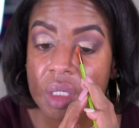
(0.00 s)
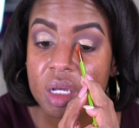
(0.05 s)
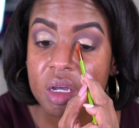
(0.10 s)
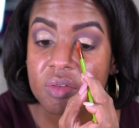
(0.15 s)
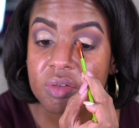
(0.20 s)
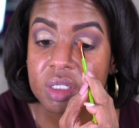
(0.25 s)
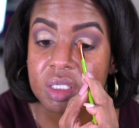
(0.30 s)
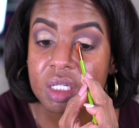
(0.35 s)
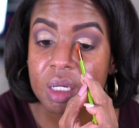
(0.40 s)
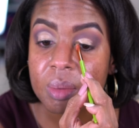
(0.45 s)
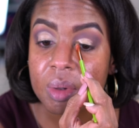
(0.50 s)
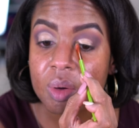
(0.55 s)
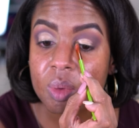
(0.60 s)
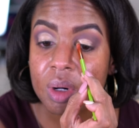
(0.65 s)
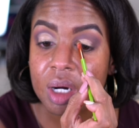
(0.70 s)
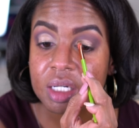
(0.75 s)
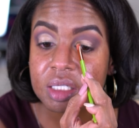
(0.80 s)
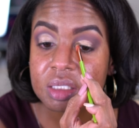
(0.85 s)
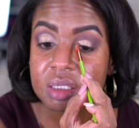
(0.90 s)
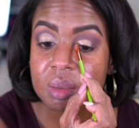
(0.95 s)
Every time I
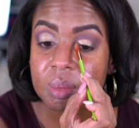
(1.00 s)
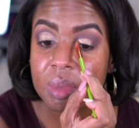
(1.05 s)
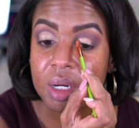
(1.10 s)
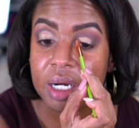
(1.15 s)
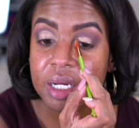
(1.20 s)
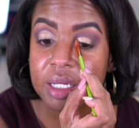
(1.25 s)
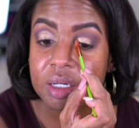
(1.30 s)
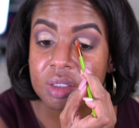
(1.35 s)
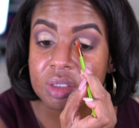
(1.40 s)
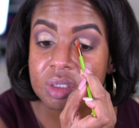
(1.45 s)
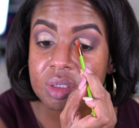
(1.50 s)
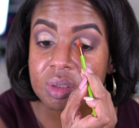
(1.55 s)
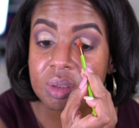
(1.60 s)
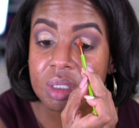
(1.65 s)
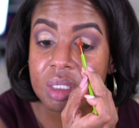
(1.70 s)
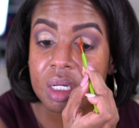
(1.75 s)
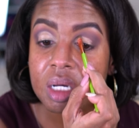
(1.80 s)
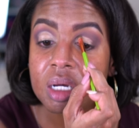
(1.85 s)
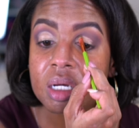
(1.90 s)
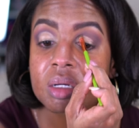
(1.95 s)
watch somebody else do
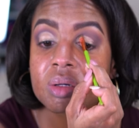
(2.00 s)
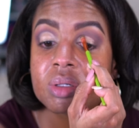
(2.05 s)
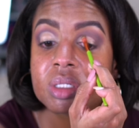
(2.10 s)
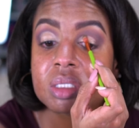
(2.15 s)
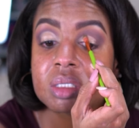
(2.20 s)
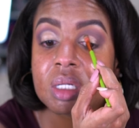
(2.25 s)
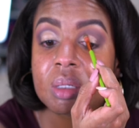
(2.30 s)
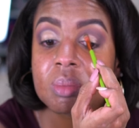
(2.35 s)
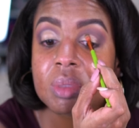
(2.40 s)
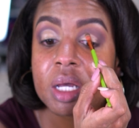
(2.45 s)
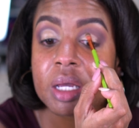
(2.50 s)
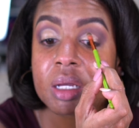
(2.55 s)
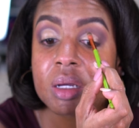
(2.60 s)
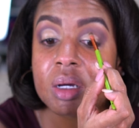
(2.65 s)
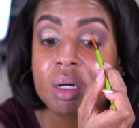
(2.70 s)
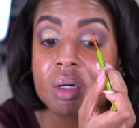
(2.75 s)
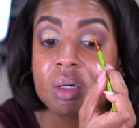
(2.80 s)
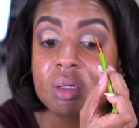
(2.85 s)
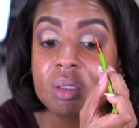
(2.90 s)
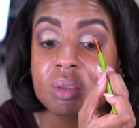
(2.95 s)
a cut crease, I'm like,
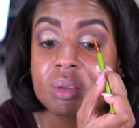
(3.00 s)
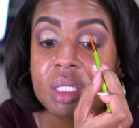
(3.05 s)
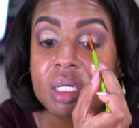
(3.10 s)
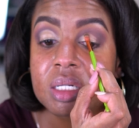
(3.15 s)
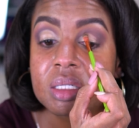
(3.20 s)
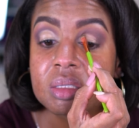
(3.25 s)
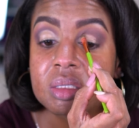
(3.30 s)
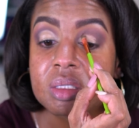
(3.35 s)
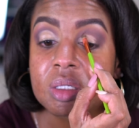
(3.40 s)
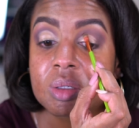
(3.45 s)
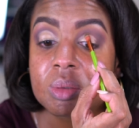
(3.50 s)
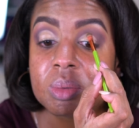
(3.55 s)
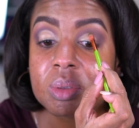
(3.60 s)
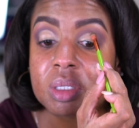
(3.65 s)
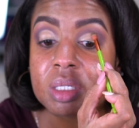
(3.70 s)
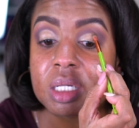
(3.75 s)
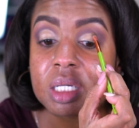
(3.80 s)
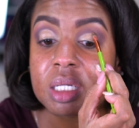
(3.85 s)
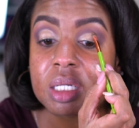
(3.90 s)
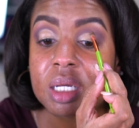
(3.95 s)
oh, that is so
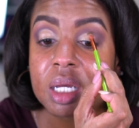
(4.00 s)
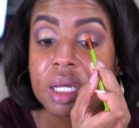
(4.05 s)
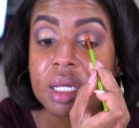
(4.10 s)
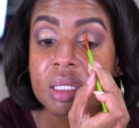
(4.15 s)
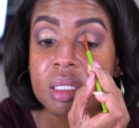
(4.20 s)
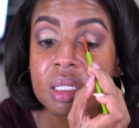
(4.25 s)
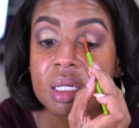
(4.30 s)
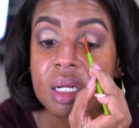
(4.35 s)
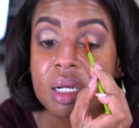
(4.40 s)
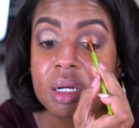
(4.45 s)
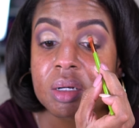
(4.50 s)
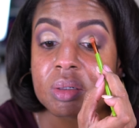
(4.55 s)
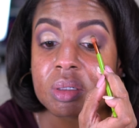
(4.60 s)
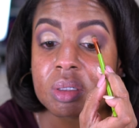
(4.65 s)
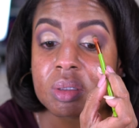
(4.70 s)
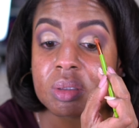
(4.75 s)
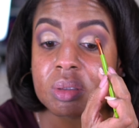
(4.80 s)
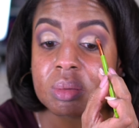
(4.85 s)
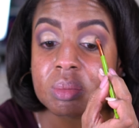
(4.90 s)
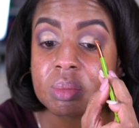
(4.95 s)
pretty. And then I don't
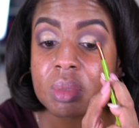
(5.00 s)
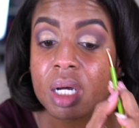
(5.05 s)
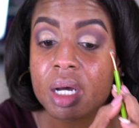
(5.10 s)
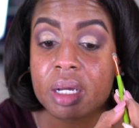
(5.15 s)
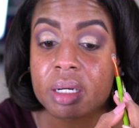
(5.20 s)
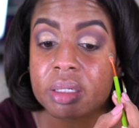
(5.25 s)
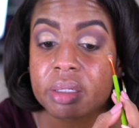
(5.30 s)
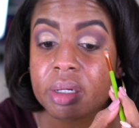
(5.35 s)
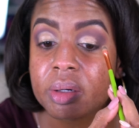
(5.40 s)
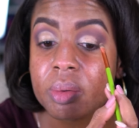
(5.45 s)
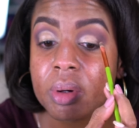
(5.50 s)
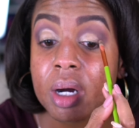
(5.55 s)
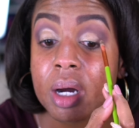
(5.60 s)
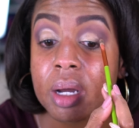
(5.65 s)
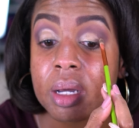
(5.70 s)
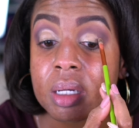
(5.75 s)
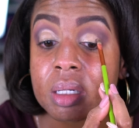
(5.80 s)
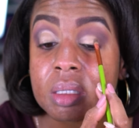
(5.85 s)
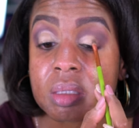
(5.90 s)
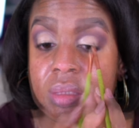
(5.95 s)
know. I don't know why.